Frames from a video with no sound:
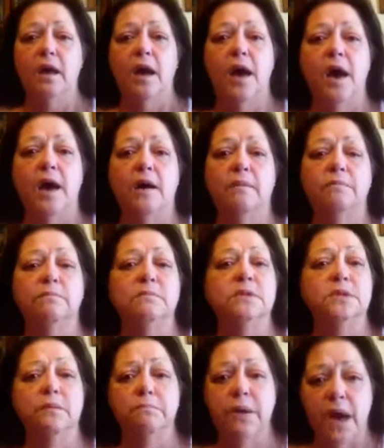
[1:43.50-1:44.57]
um,
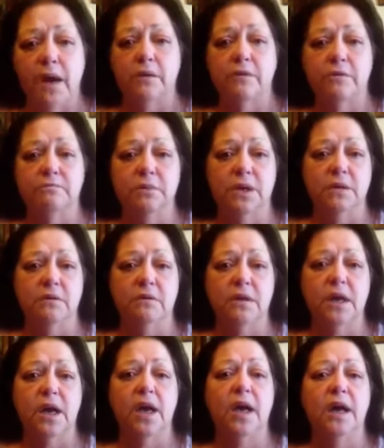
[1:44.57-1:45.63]
some powdered milk,
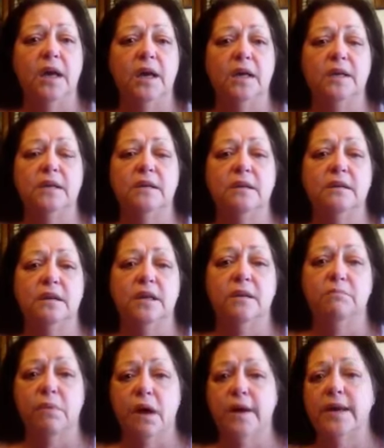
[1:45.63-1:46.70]
and
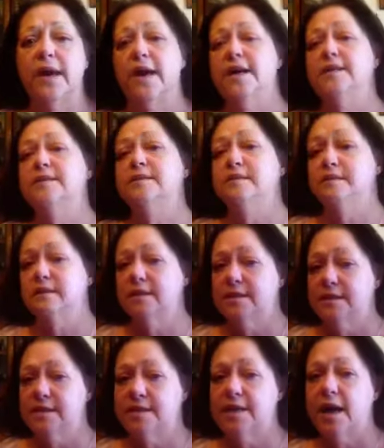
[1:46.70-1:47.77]
in my case,
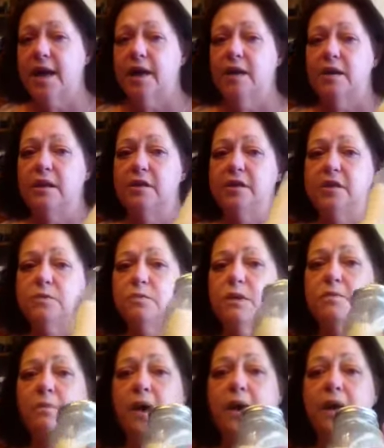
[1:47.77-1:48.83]
let's say you just want
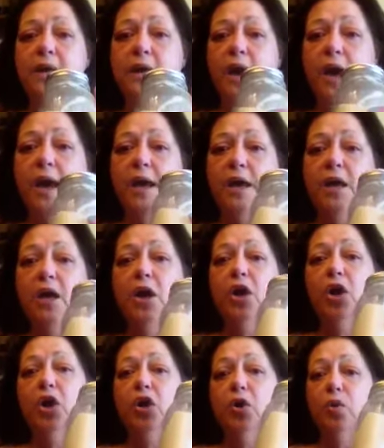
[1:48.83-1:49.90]
to make a
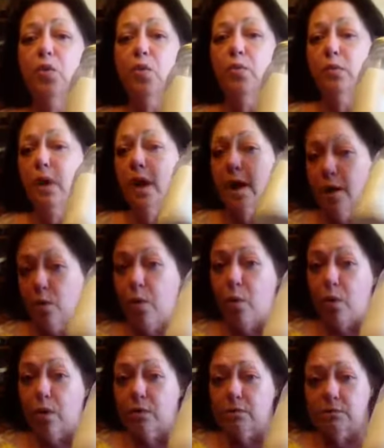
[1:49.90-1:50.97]
a
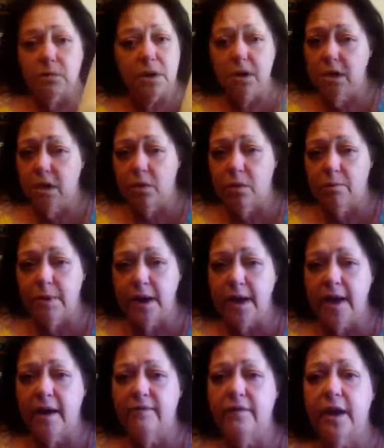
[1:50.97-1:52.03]
quart and you don't want to make
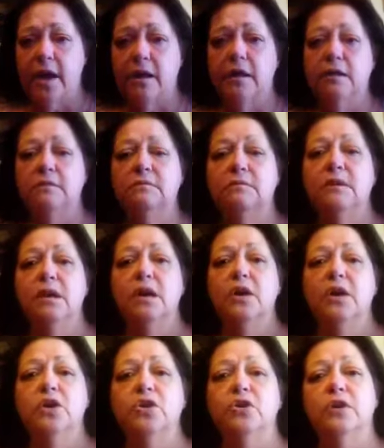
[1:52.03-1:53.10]
a half gallon,
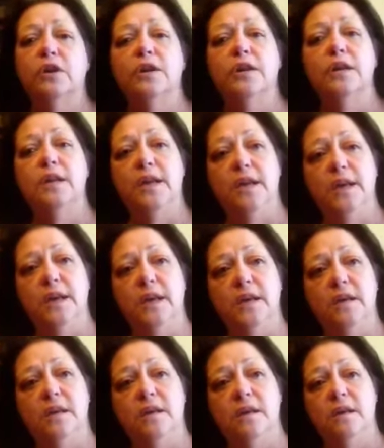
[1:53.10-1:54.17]
you're going to
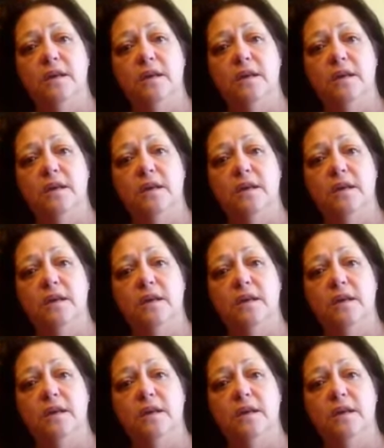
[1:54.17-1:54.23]
need